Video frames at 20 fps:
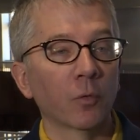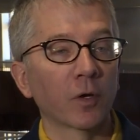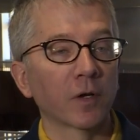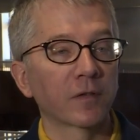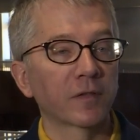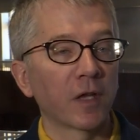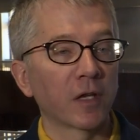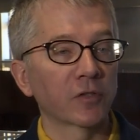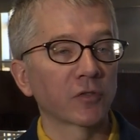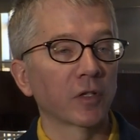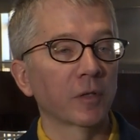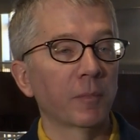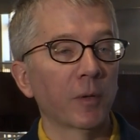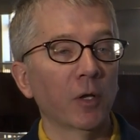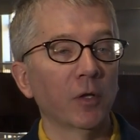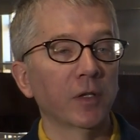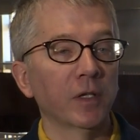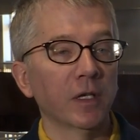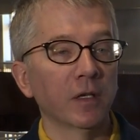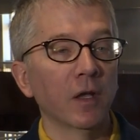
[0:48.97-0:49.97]
We're essentially
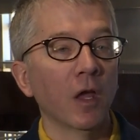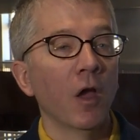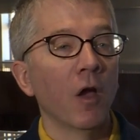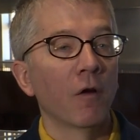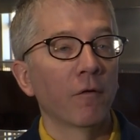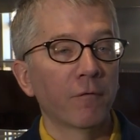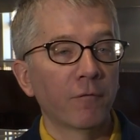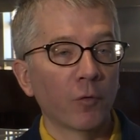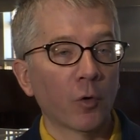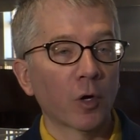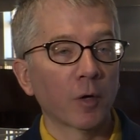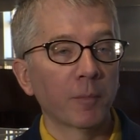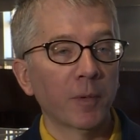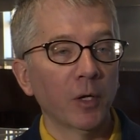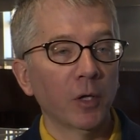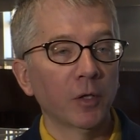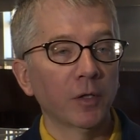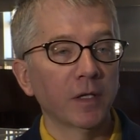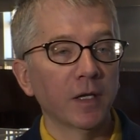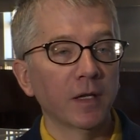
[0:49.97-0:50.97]
building four
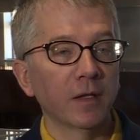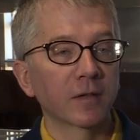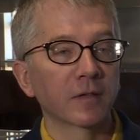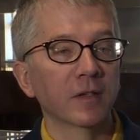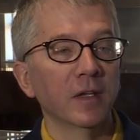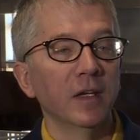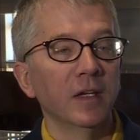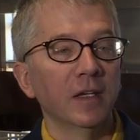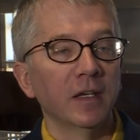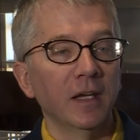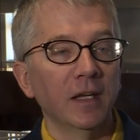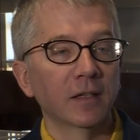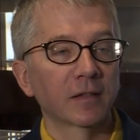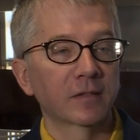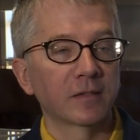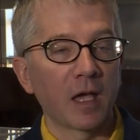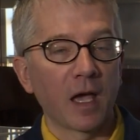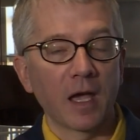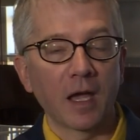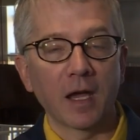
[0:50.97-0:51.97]
buildings
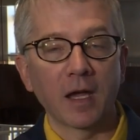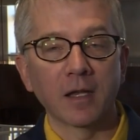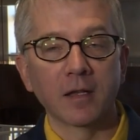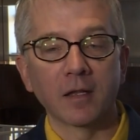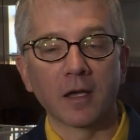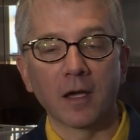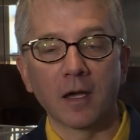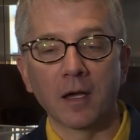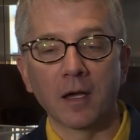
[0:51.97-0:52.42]
inside